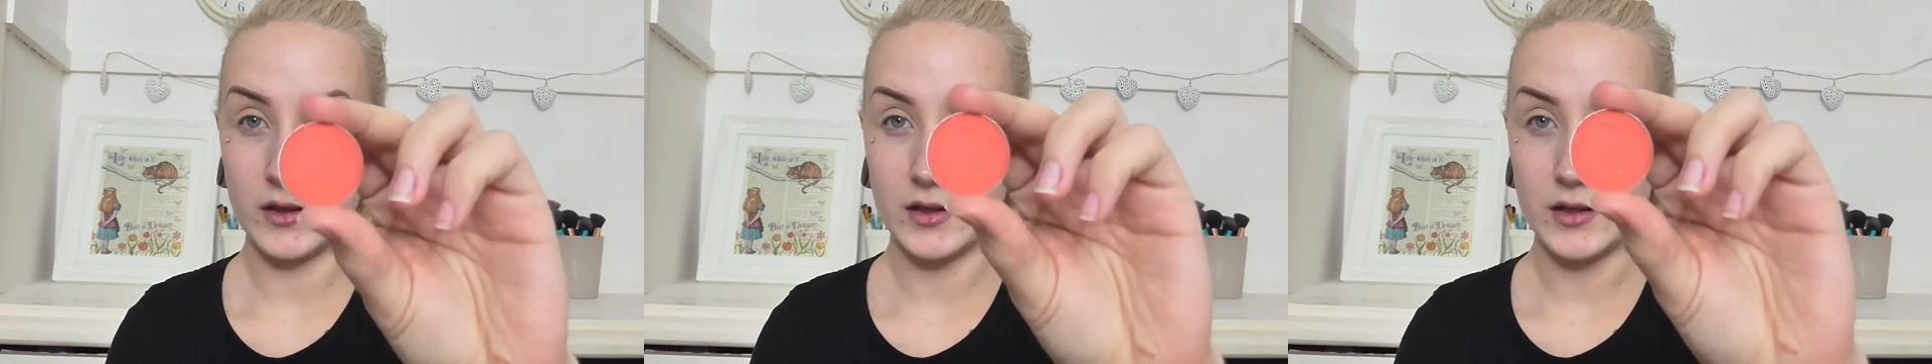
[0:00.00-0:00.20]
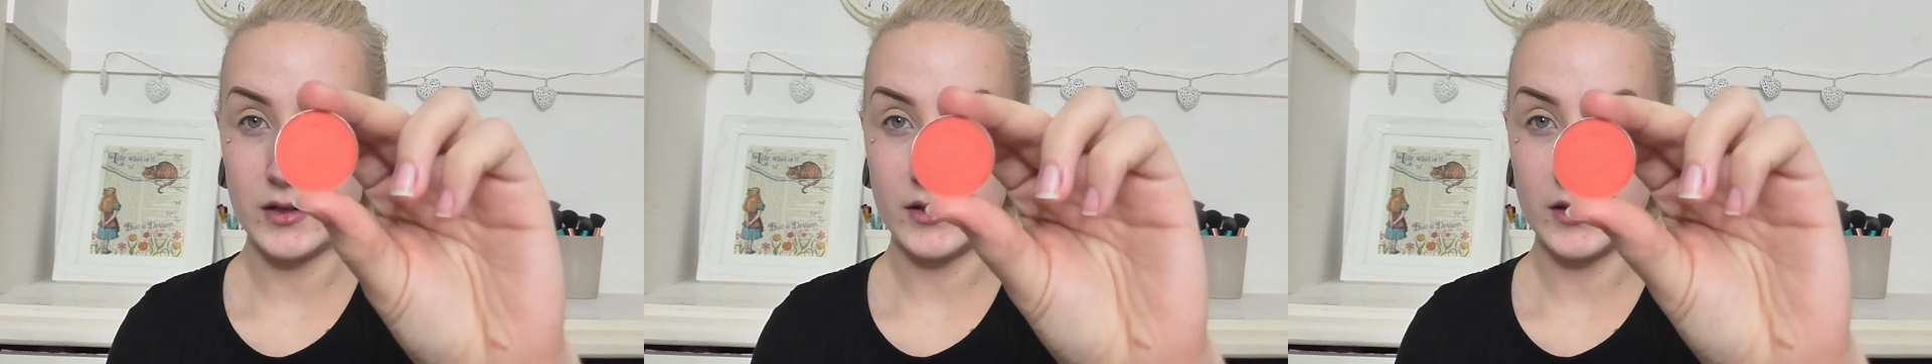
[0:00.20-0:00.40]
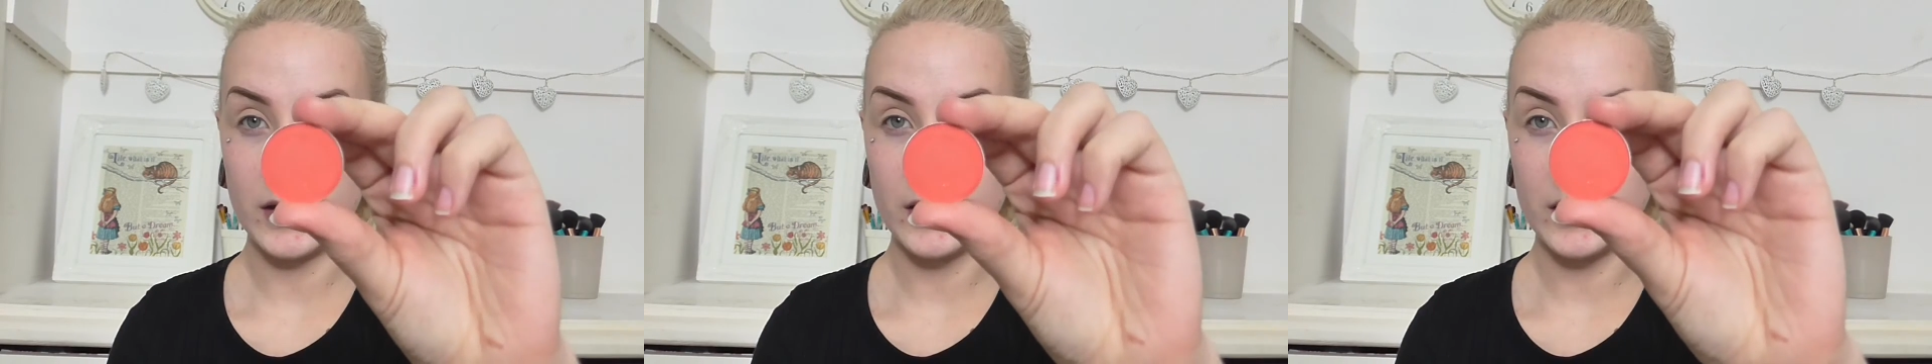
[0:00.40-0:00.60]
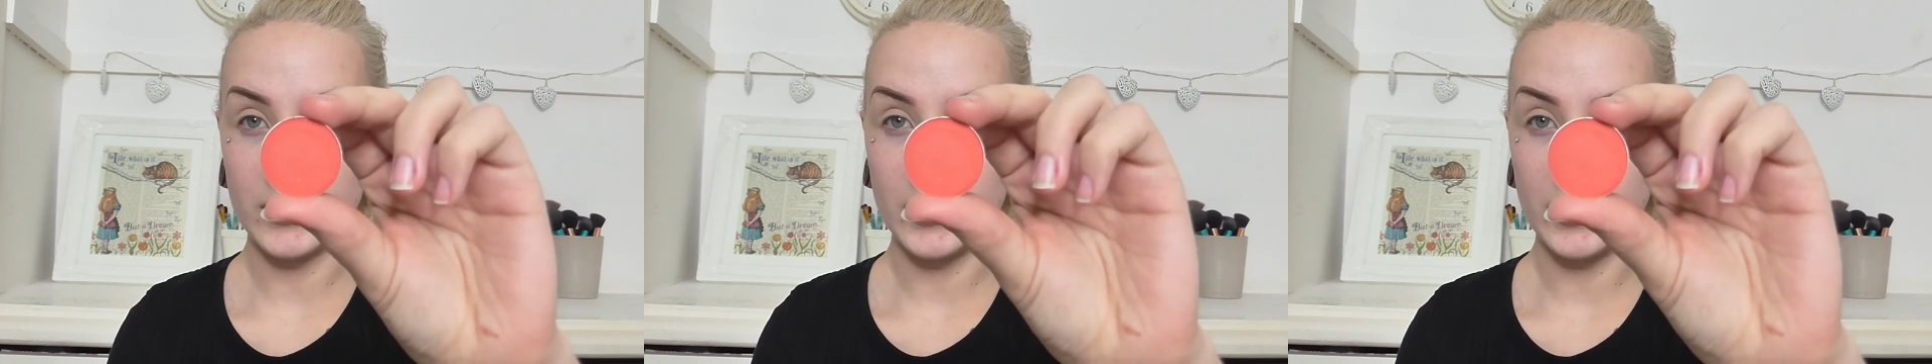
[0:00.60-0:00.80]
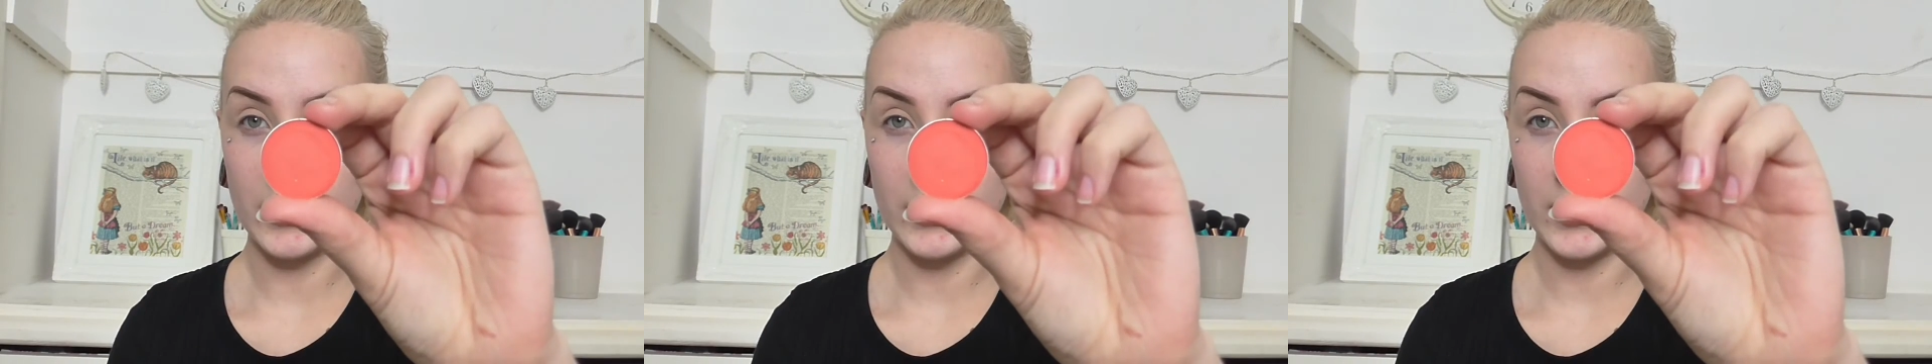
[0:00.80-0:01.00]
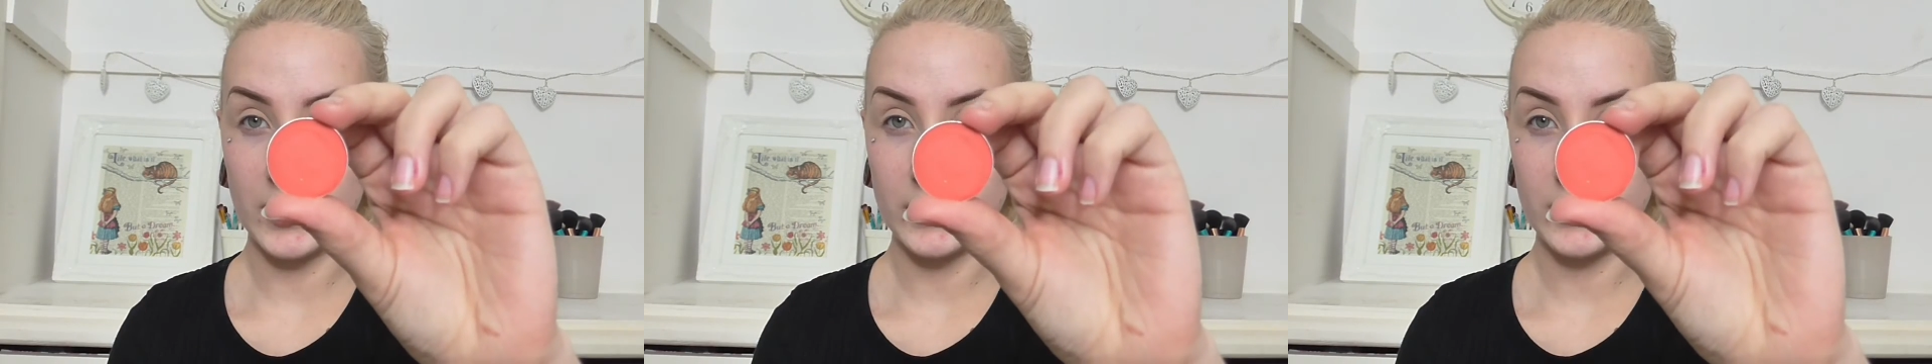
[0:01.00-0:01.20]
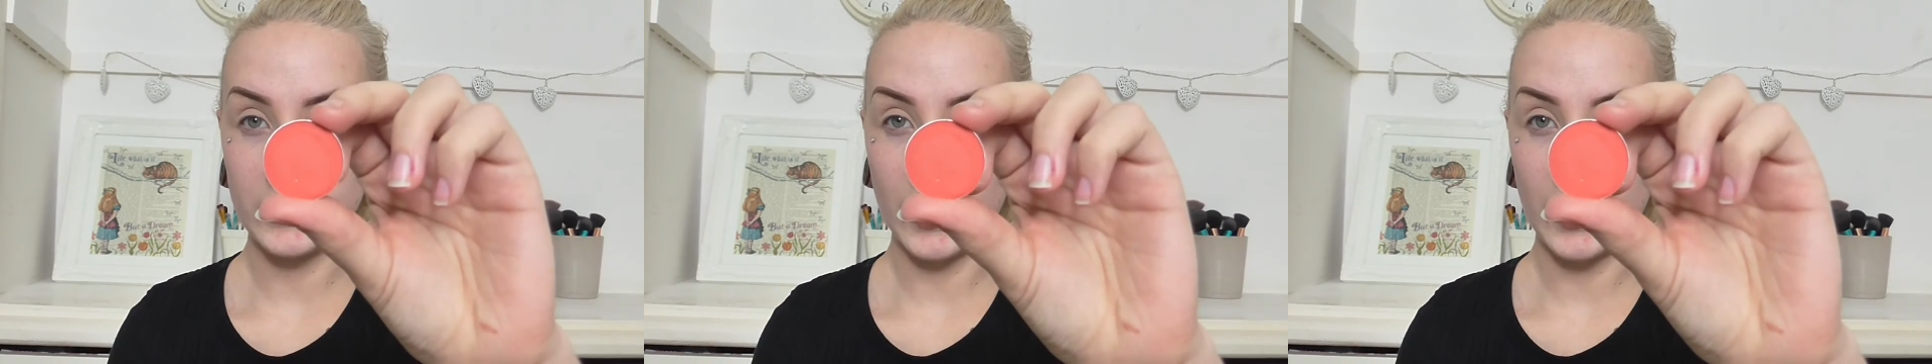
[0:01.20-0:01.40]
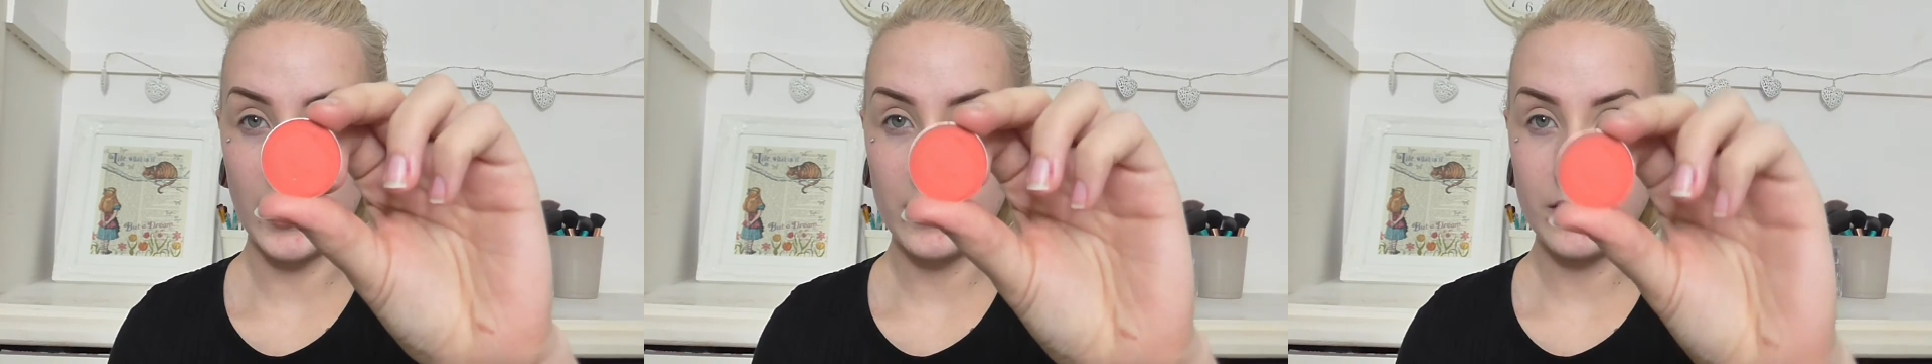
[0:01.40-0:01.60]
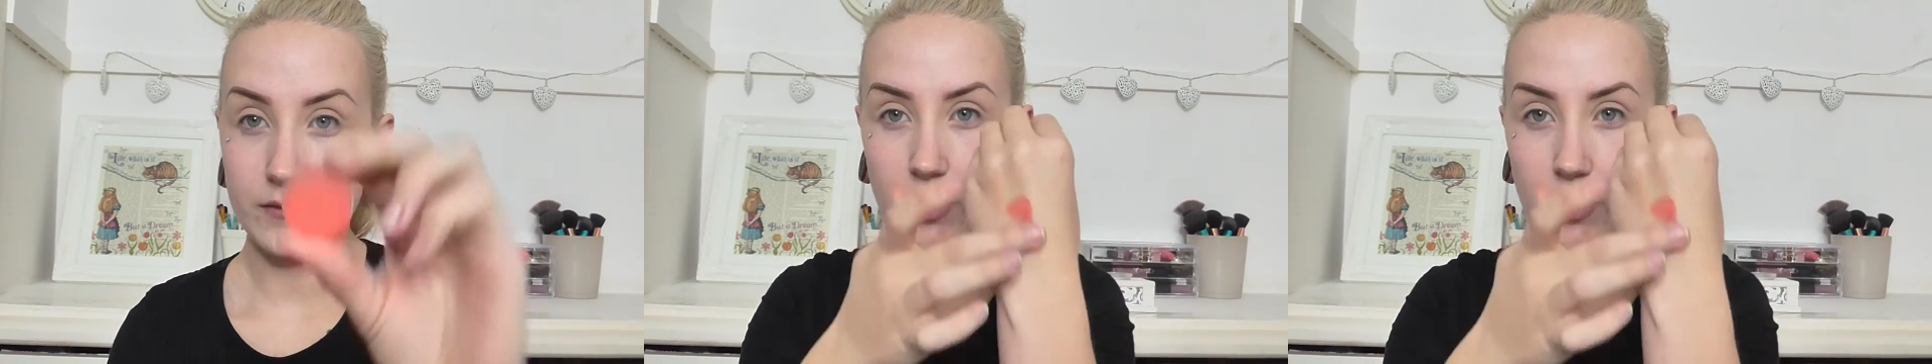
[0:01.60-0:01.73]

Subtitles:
This is the next colour,